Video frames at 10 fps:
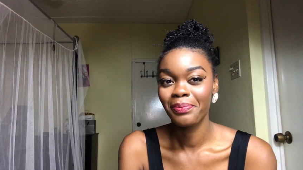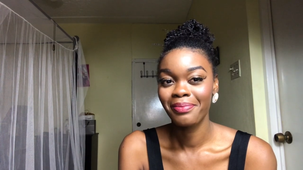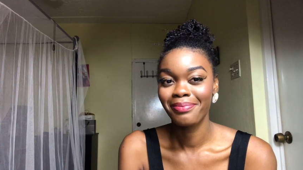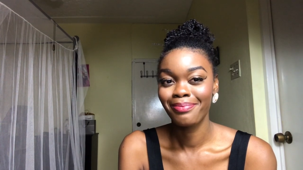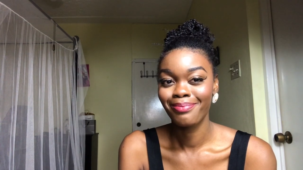
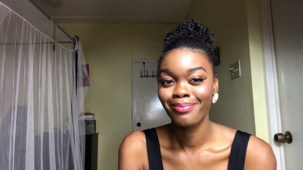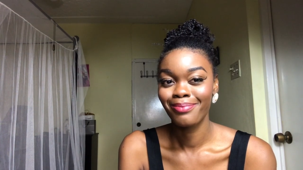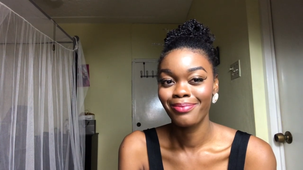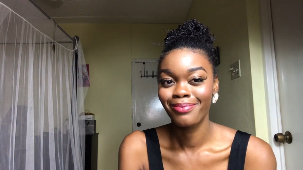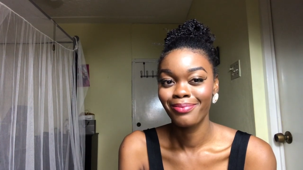
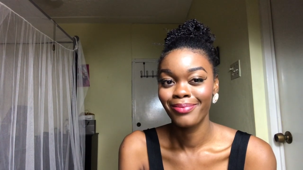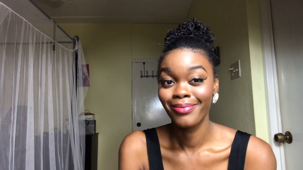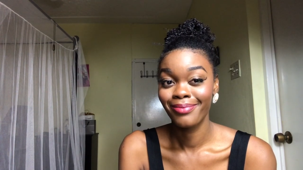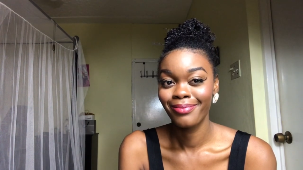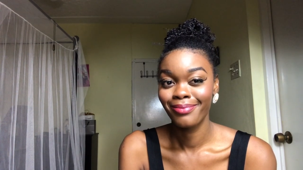
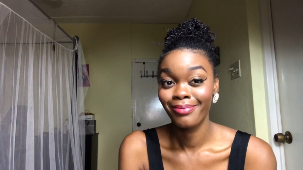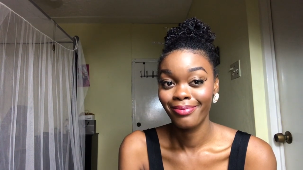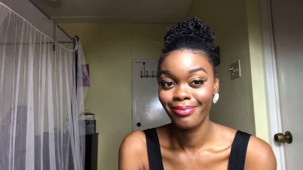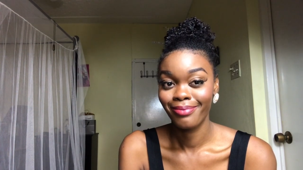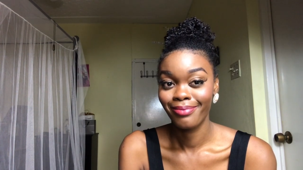
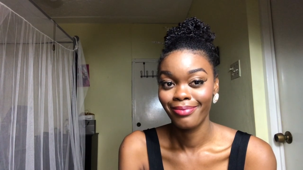(no one is talking)